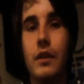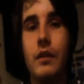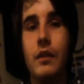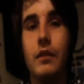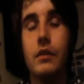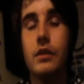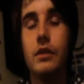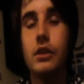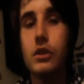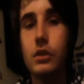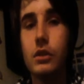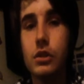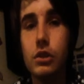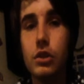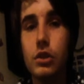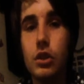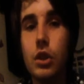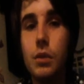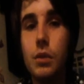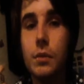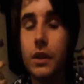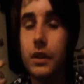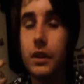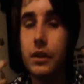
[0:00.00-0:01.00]
just so
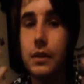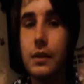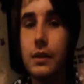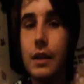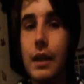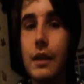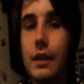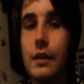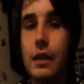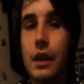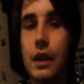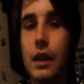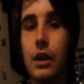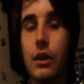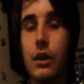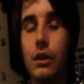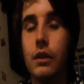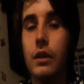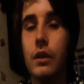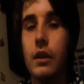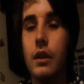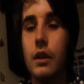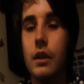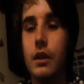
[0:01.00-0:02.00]
much
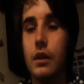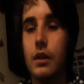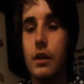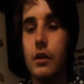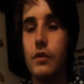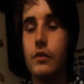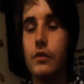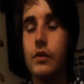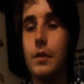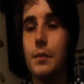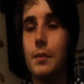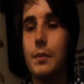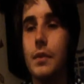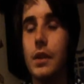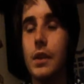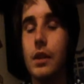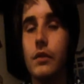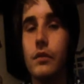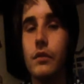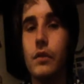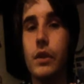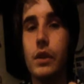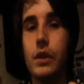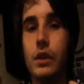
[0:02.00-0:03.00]
detail for
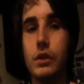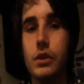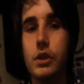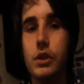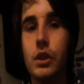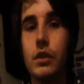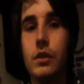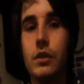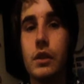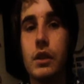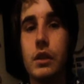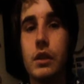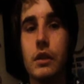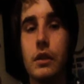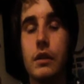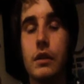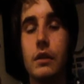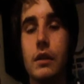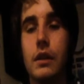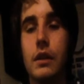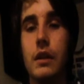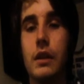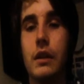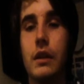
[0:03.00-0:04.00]
the Joker.
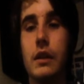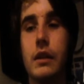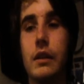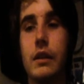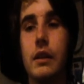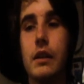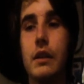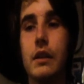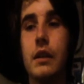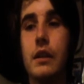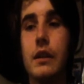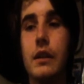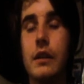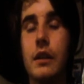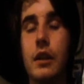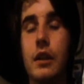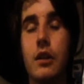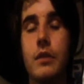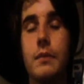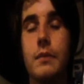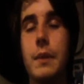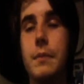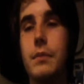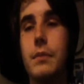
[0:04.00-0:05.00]
And like I
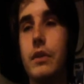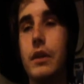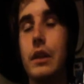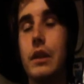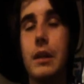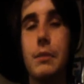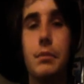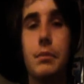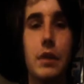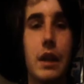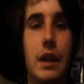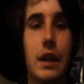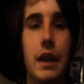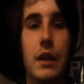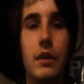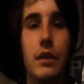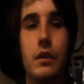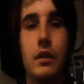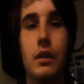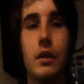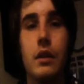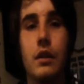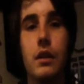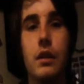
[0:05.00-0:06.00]
remember when they brought out
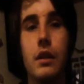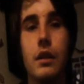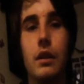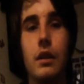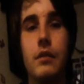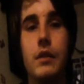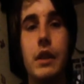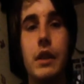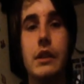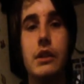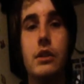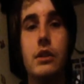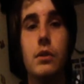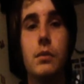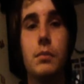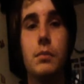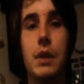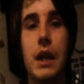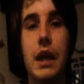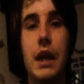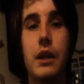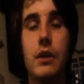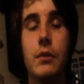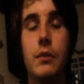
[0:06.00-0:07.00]
the original
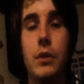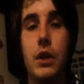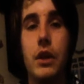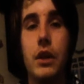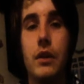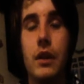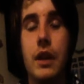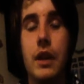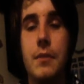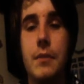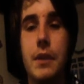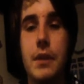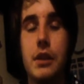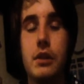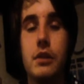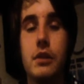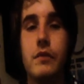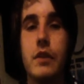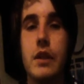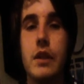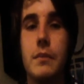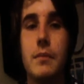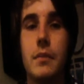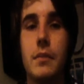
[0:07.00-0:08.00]
black and white image of
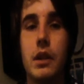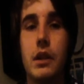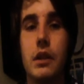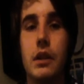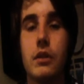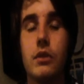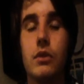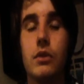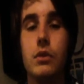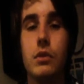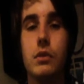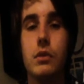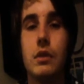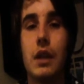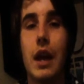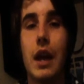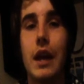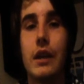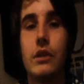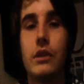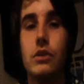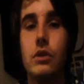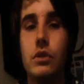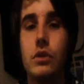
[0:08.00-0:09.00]
him like all
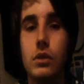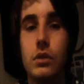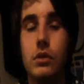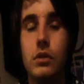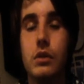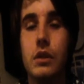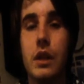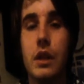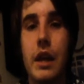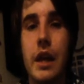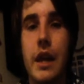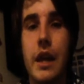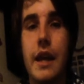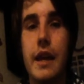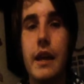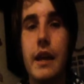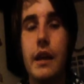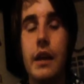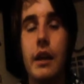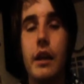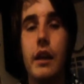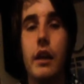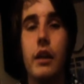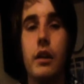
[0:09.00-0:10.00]
tattooed
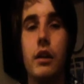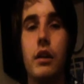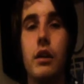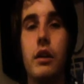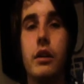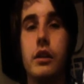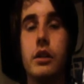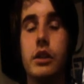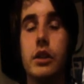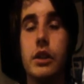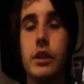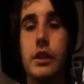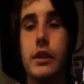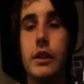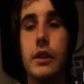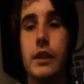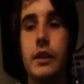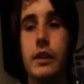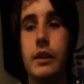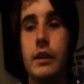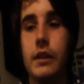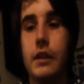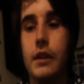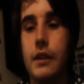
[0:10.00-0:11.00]
last
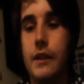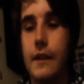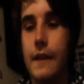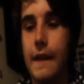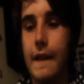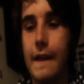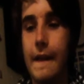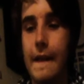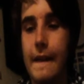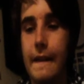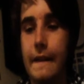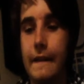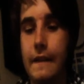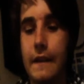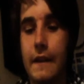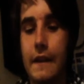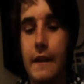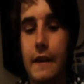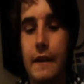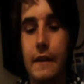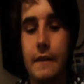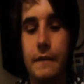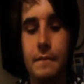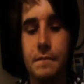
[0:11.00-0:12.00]
year, and
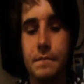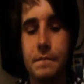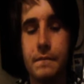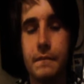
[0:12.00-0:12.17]
then